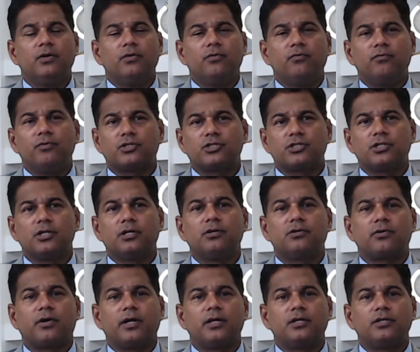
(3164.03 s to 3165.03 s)
we're still
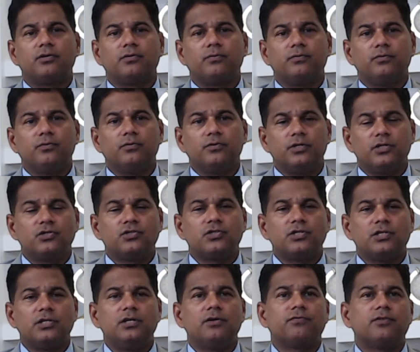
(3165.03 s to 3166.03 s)
trying to
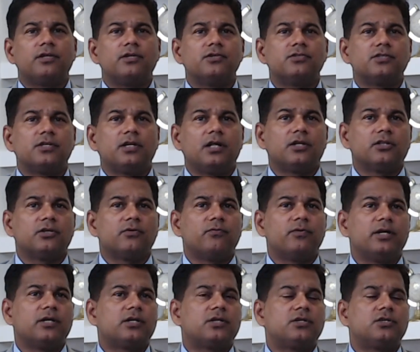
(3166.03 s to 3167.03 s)
see if there is any other
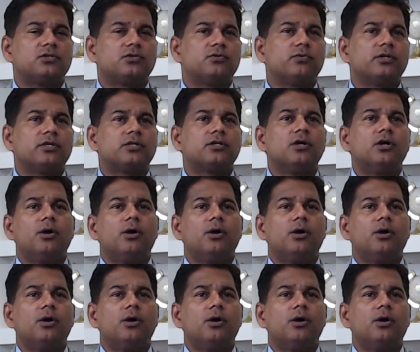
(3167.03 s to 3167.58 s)
way to do it,